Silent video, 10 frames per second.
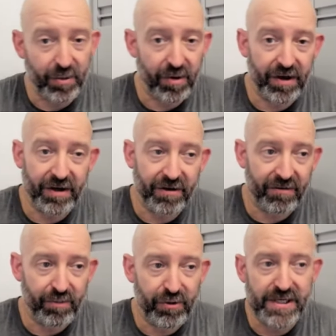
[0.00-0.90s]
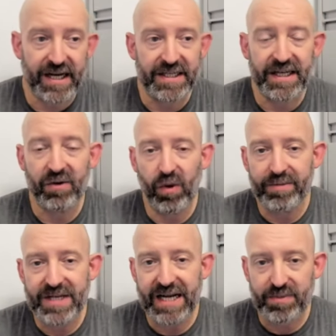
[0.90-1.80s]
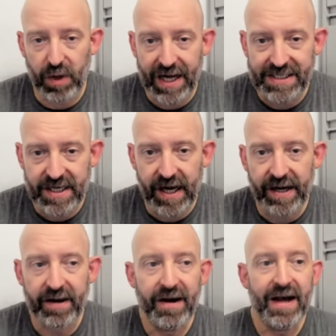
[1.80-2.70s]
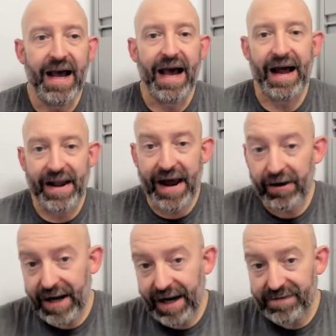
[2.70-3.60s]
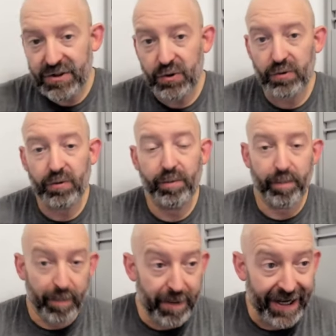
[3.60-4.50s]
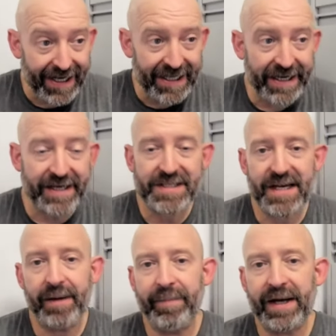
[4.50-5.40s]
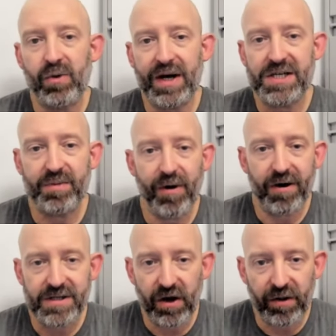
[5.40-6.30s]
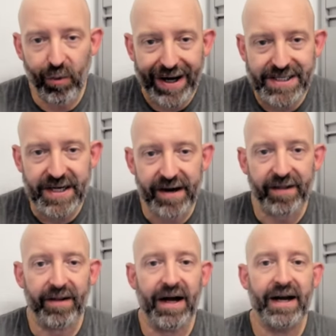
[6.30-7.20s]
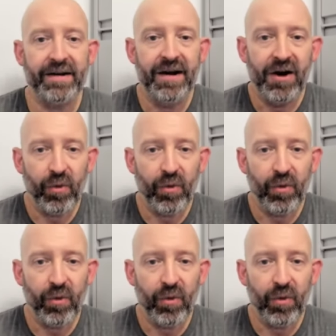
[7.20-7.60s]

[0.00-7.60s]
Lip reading: You're protecting Wimsatt's blind side, and now you have two big needs and big question marks on the right side of the line.